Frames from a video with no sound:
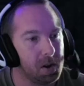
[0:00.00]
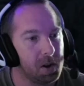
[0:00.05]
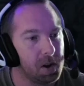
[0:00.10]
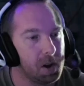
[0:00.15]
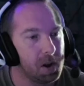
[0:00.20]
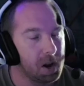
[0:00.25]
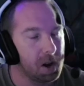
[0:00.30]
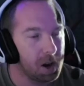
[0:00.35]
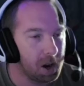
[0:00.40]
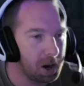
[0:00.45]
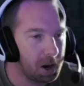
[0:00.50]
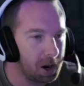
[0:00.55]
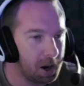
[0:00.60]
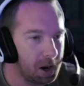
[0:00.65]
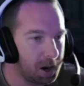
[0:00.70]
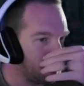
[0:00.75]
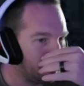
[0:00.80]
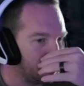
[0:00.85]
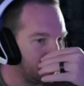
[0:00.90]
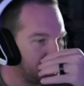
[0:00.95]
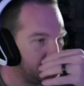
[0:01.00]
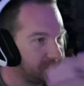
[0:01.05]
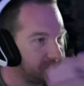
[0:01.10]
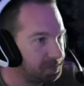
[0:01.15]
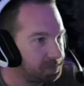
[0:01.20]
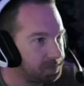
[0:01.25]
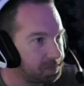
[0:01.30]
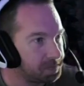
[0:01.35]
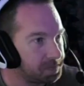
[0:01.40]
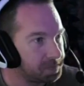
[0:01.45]
Uh,
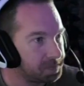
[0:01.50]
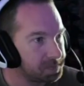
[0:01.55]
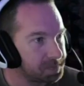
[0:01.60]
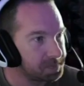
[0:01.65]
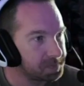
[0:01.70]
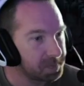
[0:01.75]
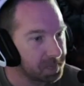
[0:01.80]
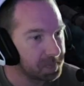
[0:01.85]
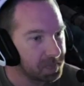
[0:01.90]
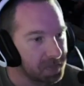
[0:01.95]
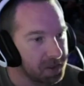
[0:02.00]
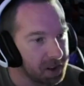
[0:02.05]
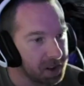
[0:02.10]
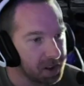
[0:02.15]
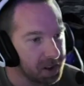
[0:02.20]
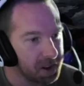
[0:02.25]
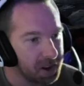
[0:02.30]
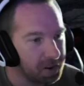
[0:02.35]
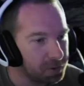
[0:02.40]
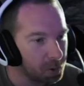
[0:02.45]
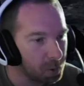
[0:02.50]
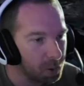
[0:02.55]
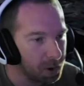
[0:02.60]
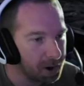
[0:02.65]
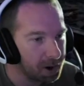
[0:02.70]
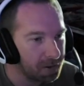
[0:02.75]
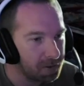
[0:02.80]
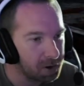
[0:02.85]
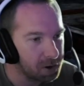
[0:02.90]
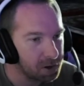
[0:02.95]
if for
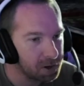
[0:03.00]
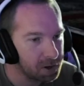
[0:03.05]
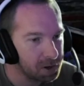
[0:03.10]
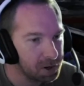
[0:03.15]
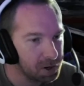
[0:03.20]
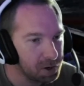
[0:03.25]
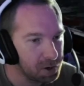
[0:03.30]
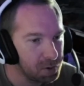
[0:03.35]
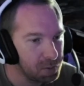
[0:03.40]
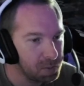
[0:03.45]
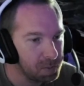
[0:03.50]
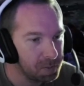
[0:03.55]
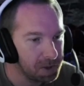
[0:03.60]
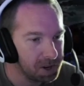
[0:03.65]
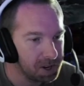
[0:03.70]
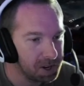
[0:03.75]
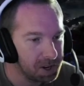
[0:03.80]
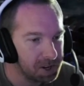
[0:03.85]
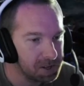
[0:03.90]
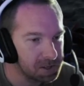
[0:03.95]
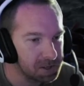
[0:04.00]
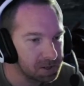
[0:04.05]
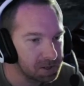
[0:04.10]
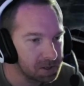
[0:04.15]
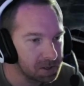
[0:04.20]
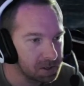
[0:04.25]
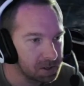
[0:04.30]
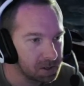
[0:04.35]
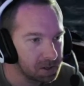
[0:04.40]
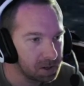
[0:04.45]
whatever you miss
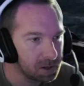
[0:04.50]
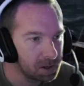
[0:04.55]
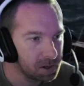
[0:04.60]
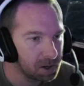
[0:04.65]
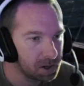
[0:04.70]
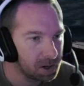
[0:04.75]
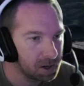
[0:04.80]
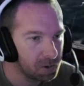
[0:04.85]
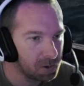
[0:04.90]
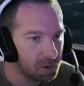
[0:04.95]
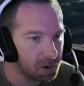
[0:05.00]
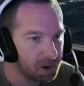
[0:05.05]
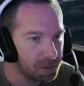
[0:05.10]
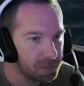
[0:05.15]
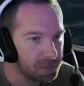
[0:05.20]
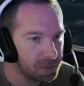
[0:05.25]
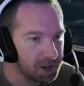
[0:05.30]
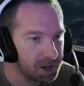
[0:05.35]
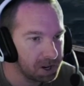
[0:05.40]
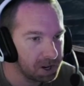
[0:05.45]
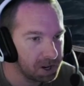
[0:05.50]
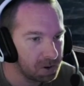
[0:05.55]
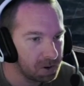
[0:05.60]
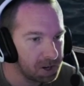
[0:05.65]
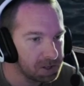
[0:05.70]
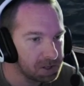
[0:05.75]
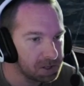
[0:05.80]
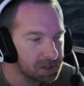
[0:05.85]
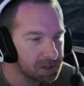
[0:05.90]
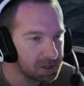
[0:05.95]
one of the big
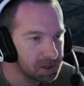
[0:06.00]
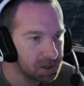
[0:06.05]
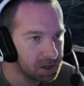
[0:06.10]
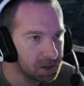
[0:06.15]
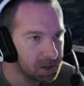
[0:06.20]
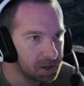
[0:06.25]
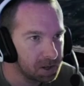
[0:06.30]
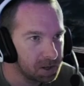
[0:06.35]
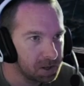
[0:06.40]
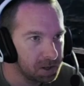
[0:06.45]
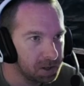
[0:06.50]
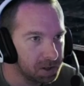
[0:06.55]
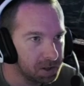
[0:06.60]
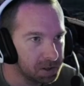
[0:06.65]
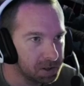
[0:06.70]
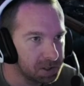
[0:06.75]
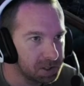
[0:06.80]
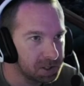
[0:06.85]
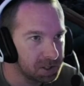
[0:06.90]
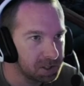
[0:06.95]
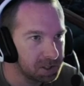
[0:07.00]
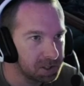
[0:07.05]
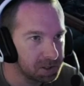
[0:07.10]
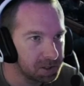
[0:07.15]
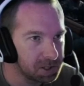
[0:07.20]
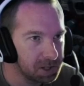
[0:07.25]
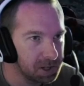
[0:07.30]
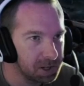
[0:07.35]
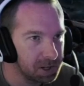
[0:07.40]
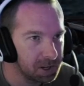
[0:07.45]
crates, you'll still
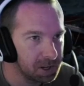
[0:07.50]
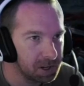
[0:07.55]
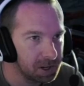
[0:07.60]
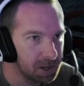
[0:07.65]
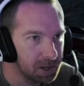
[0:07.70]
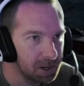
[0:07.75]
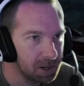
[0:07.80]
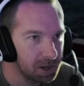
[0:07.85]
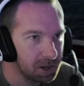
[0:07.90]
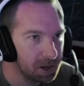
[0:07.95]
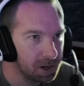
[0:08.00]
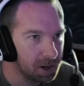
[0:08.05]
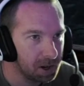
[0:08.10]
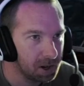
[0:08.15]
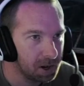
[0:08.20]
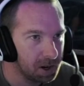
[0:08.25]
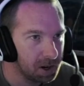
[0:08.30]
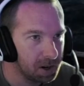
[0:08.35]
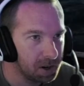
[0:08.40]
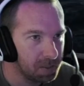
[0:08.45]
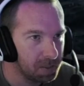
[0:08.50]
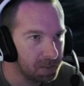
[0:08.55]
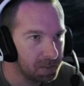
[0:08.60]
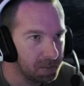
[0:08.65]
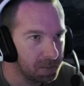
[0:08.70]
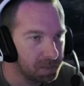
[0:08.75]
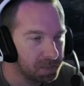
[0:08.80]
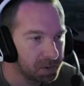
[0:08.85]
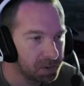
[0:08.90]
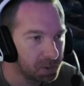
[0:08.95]
see
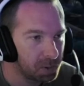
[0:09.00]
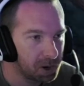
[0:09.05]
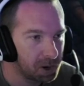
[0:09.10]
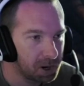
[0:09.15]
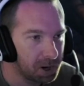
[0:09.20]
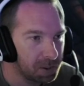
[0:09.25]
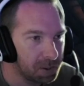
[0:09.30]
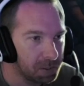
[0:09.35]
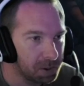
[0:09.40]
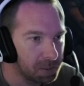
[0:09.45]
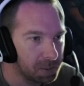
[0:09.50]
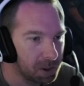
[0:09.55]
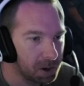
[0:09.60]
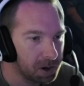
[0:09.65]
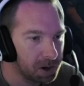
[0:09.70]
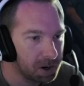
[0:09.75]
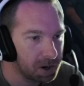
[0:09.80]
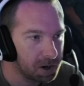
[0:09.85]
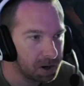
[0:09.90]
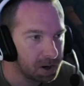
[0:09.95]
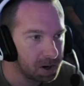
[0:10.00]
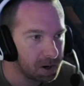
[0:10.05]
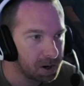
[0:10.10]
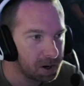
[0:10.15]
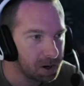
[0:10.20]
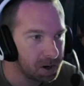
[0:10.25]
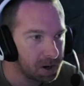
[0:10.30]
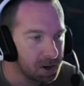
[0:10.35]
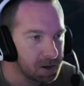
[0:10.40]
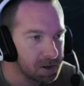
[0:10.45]
the raid emblem on there.
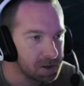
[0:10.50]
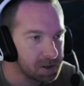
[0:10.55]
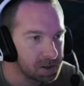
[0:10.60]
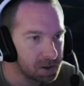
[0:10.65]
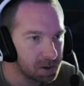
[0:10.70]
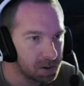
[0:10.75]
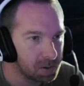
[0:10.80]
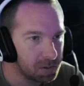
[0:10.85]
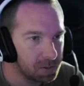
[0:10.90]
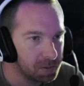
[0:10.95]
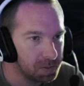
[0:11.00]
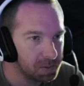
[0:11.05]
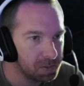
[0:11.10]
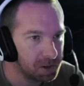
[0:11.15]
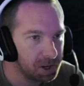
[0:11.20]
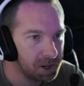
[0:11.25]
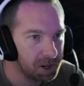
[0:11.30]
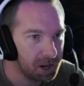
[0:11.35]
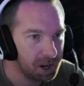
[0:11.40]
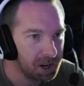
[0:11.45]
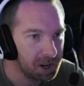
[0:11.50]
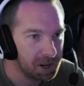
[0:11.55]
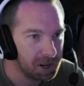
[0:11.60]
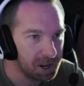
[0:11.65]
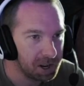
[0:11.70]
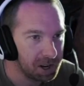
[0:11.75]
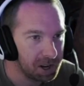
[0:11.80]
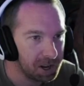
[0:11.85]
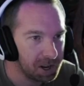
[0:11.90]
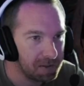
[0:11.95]
So indicating that
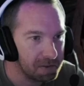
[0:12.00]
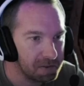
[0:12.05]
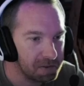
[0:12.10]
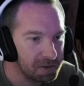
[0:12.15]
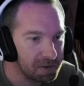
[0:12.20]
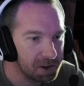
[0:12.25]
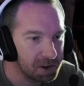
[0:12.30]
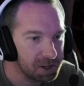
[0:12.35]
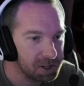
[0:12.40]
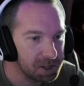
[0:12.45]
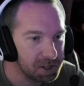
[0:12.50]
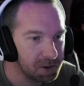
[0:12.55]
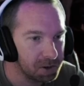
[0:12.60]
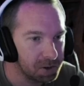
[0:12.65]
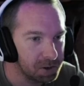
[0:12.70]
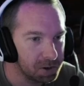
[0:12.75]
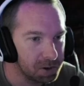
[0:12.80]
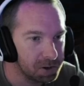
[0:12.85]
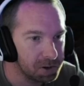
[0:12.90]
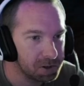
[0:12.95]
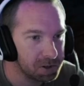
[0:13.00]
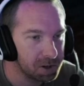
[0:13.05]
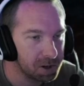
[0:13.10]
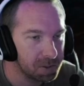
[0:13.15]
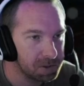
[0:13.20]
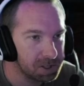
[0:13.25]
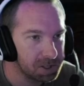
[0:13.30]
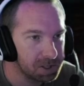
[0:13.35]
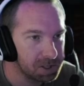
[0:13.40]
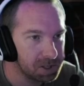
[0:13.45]
you haven't finished it or there's something
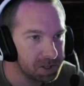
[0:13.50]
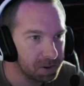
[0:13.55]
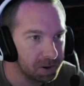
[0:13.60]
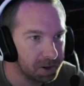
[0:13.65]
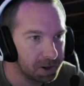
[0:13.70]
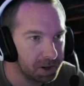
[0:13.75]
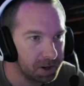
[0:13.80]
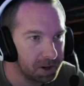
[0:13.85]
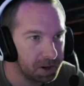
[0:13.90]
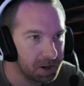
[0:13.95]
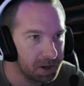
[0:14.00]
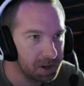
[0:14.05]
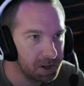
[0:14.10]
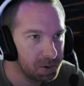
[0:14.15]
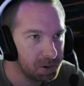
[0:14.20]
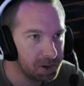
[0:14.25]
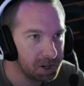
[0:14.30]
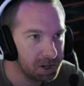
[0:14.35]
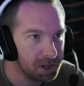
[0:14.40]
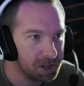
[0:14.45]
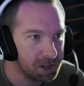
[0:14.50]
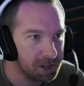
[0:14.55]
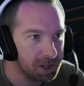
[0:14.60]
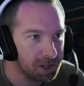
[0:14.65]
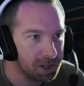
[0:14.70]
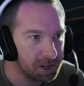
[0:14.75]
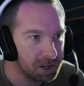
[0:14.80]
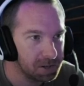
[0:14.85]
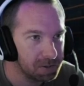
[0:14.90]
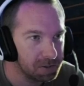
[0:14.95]
still there that you need to get
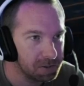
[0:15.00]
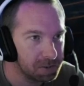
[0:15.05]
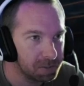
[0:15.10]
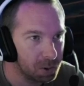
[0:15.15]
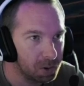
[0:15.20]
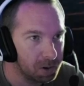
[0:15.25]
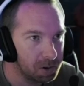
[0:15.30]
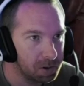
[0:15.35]
that's important.